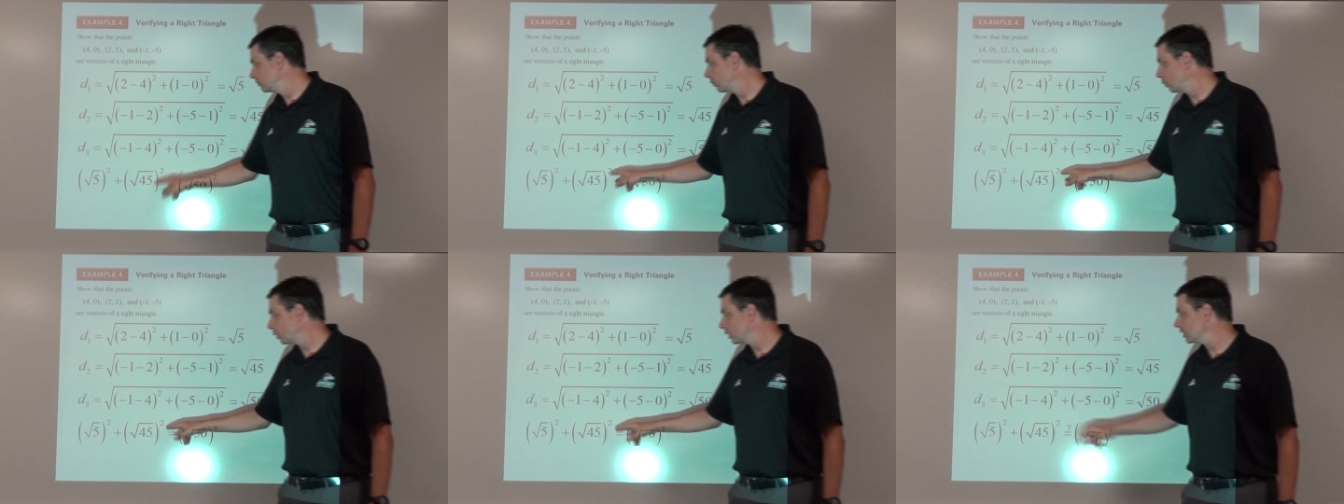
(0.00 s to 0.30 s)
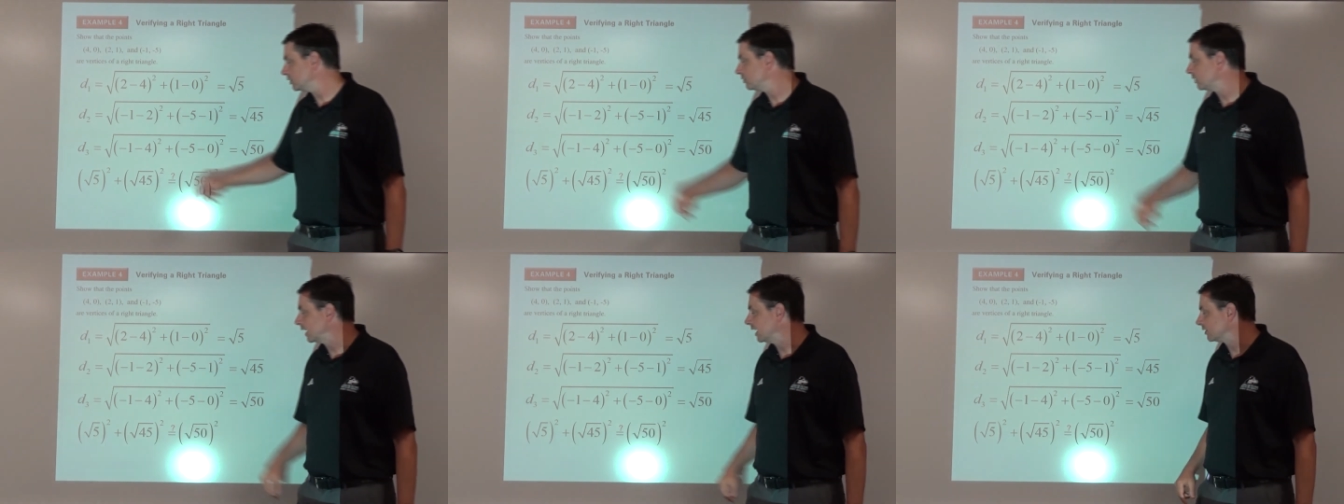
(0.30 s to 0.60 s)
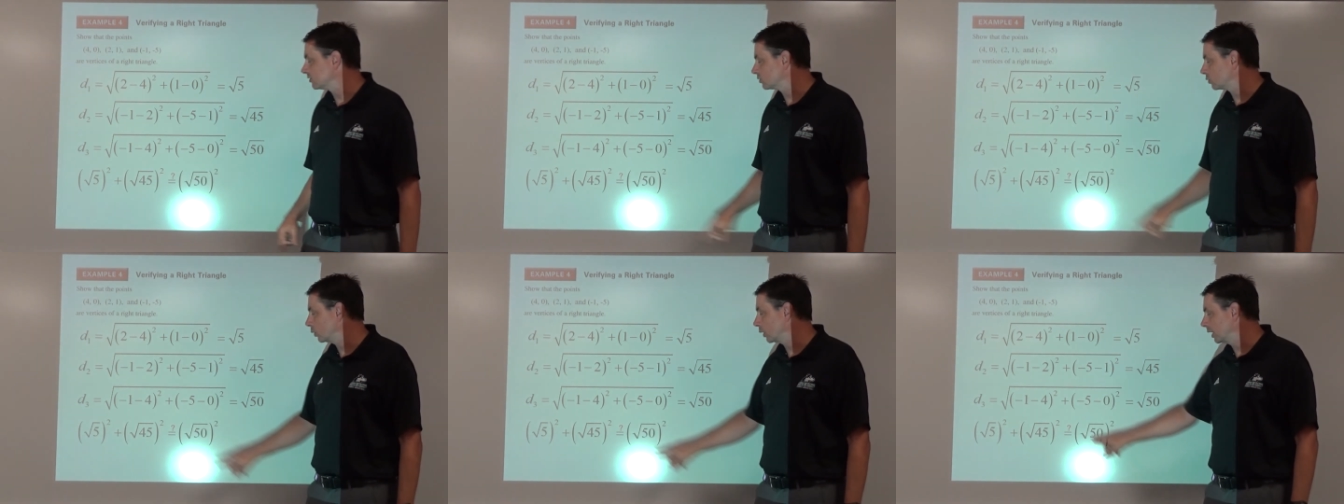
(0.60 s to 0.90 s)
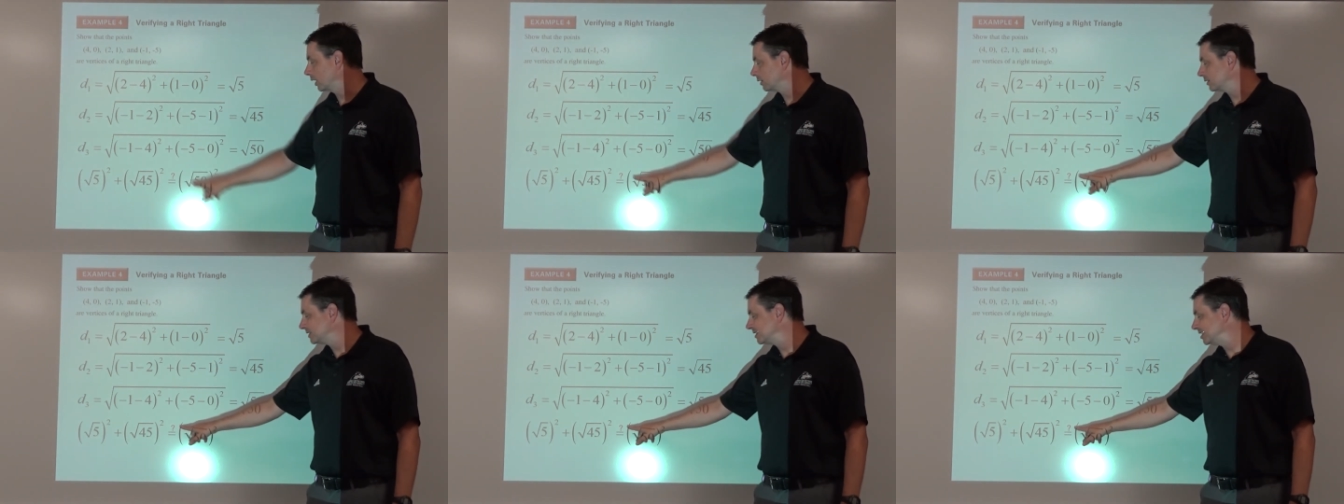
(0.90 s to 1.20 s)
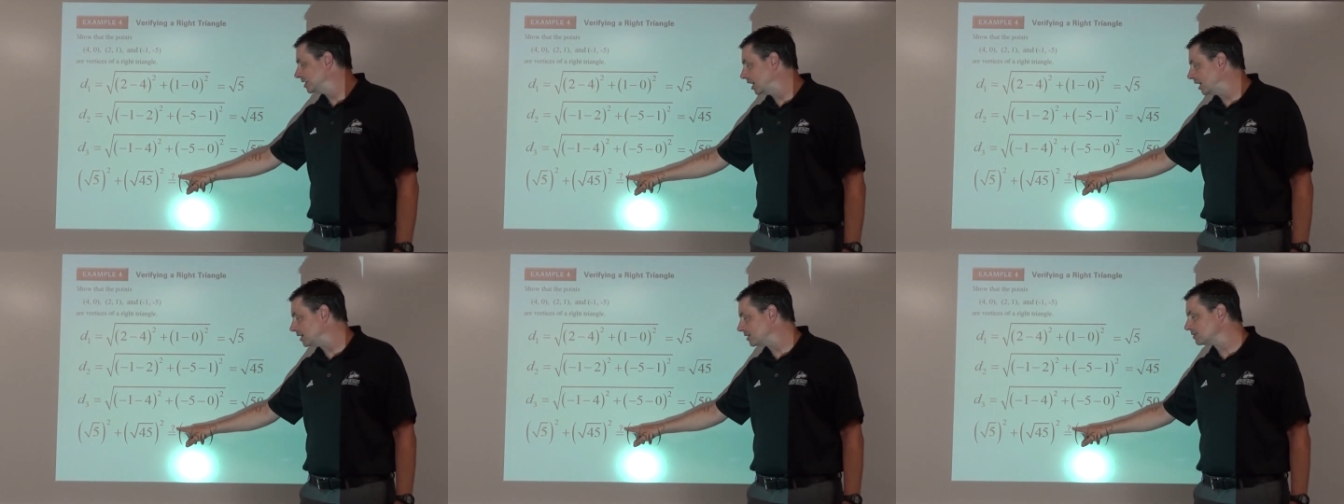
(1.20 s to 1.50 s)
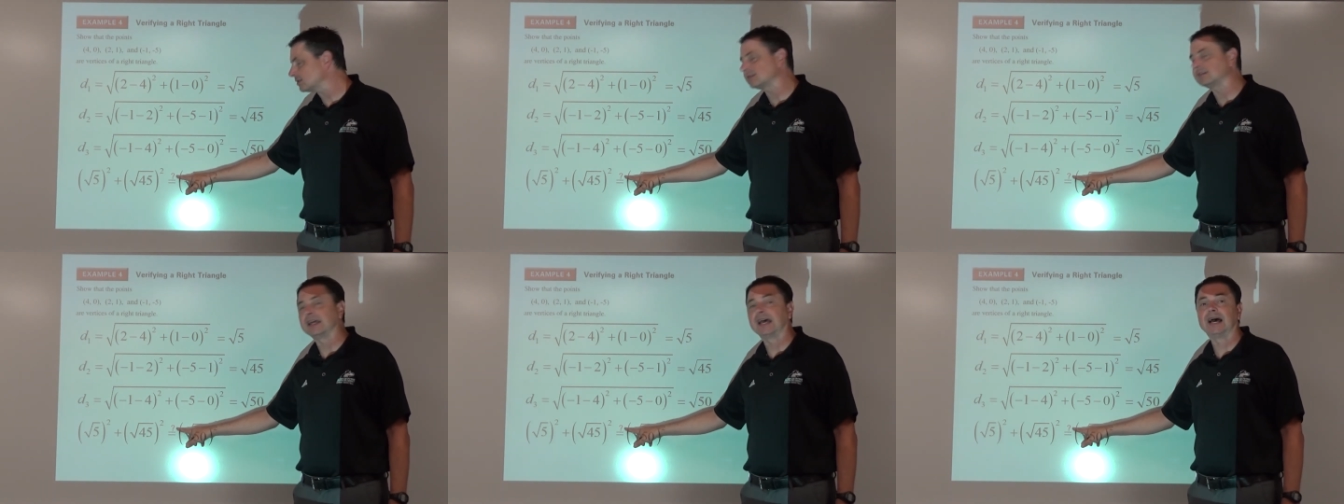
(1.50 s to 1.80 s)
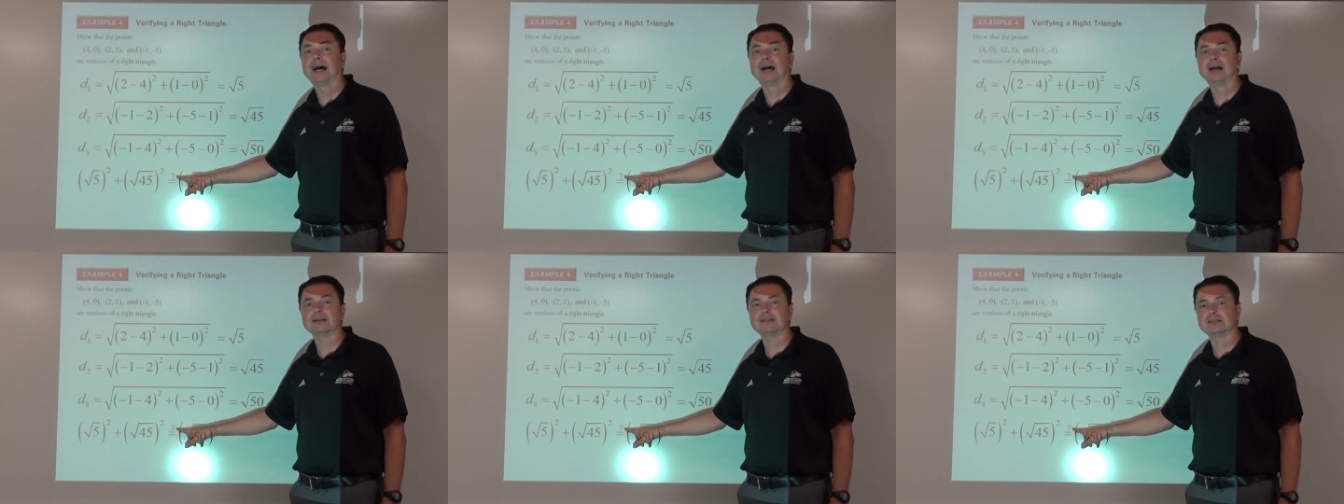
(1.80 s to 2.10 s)
45 squared, does
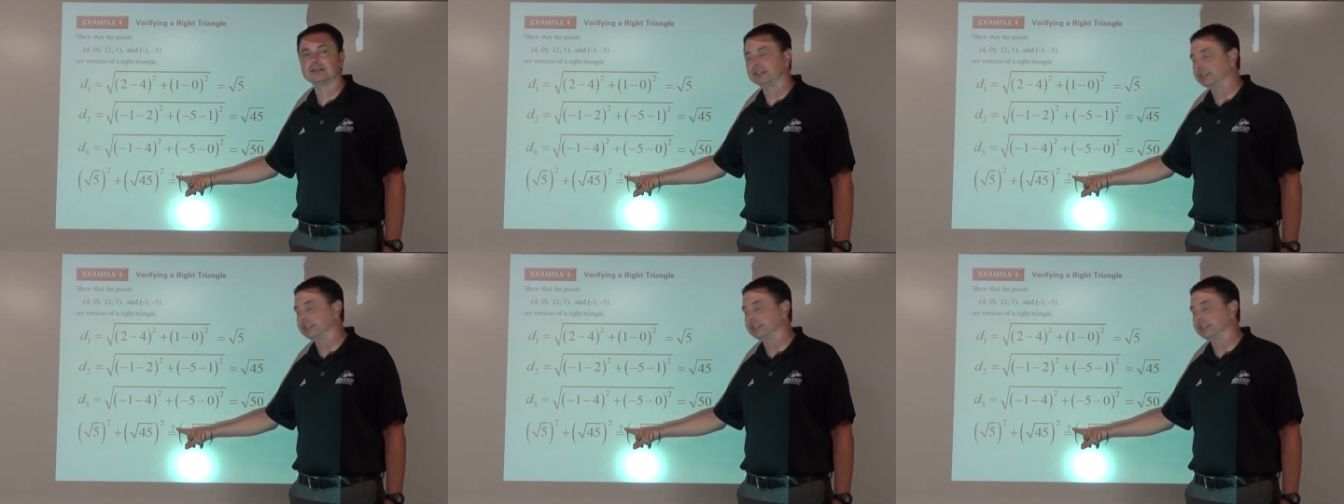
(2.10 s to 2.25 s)
that